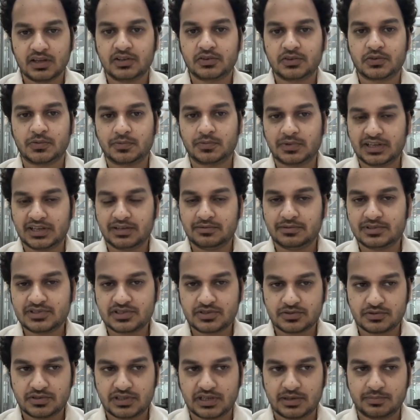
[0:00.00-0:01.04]
So why one
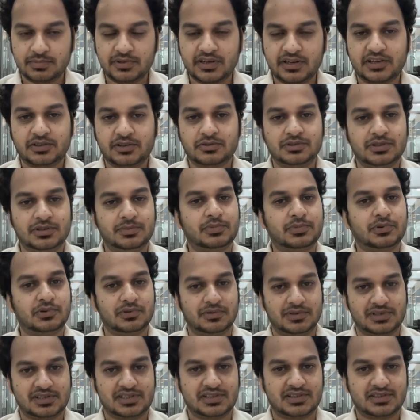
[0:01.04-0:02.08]
should upgrade to the Pro
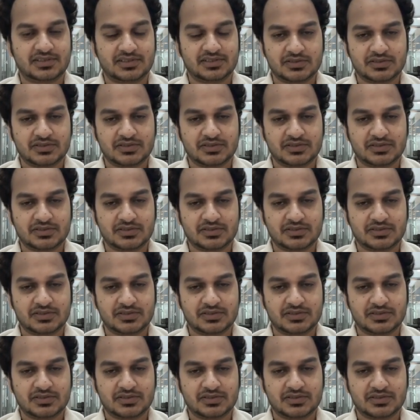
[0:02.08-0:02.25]
version?